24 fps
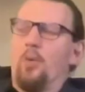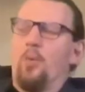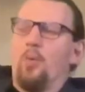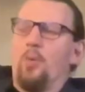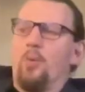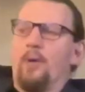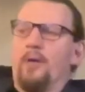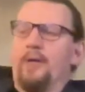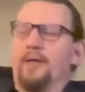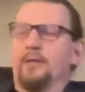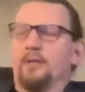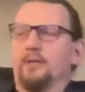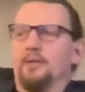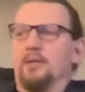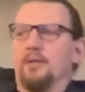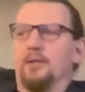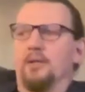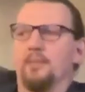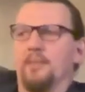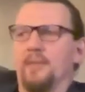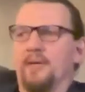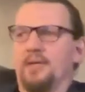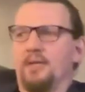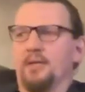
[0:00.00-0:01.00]
Well,
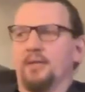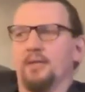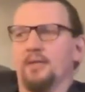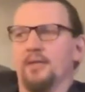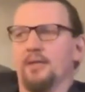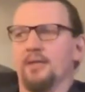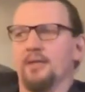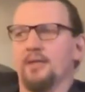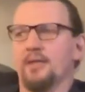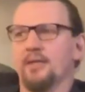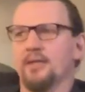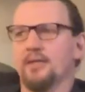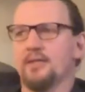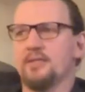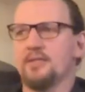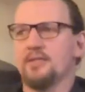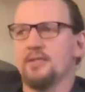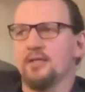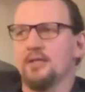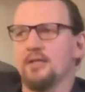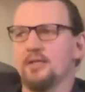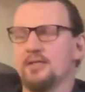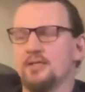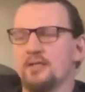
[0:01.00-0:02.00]
I mean, it's
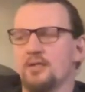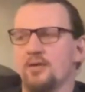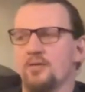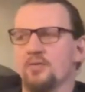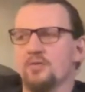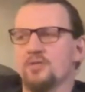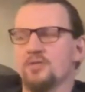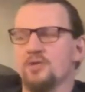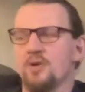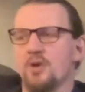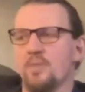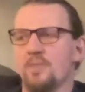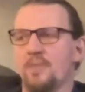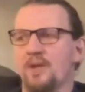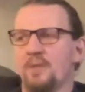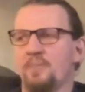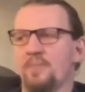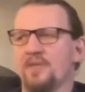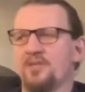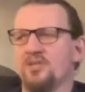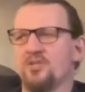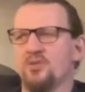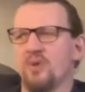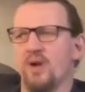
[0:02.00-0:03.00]
a long story. I've
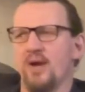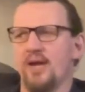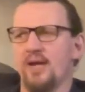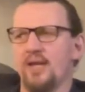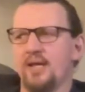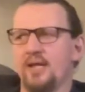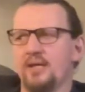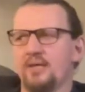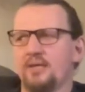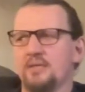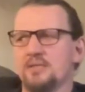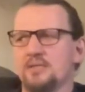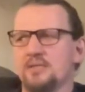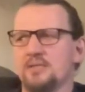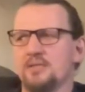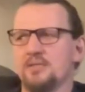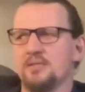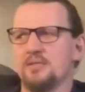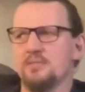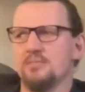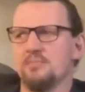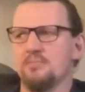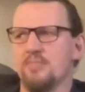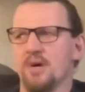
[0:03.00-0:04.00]
been training
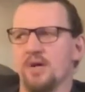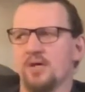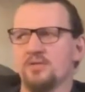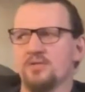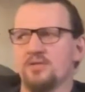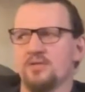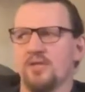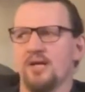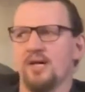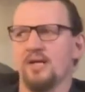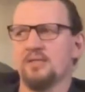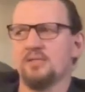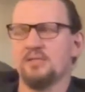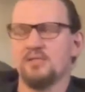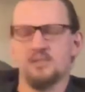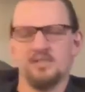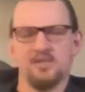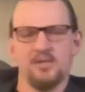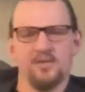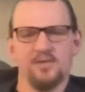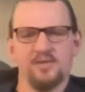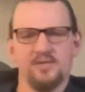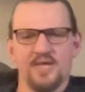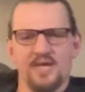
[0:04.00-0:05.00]
since martial arts
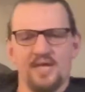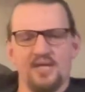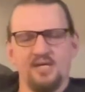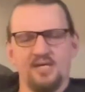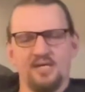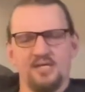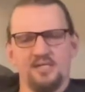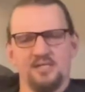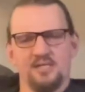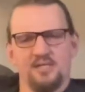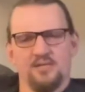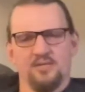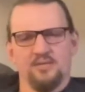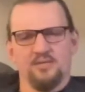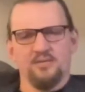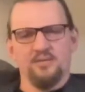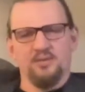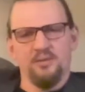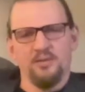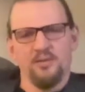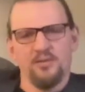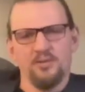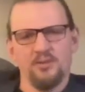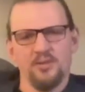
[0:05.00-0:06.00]
since I was 8 years old.
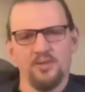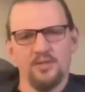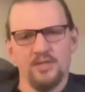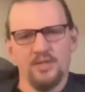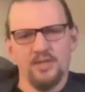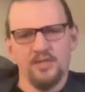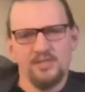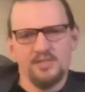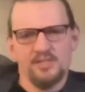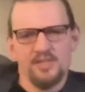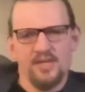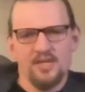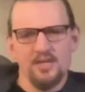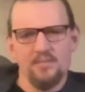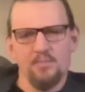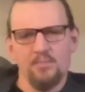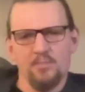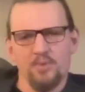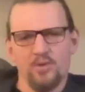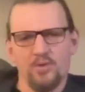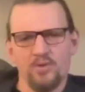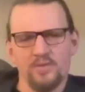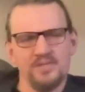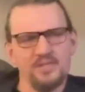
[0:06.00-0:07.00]
I started
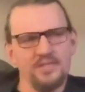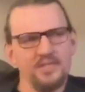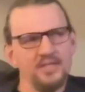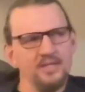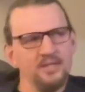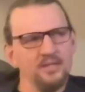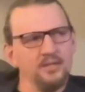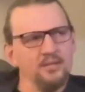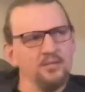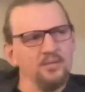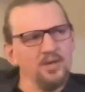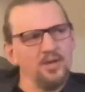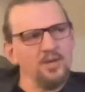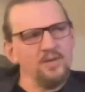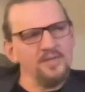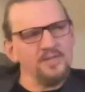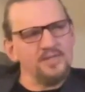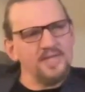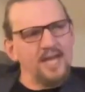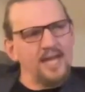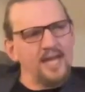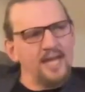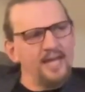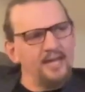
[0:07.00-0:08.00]
boxing when I
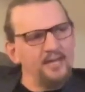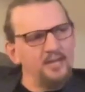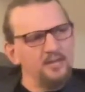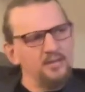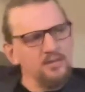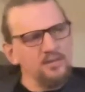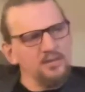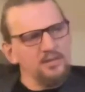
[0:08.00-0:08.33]
was 8.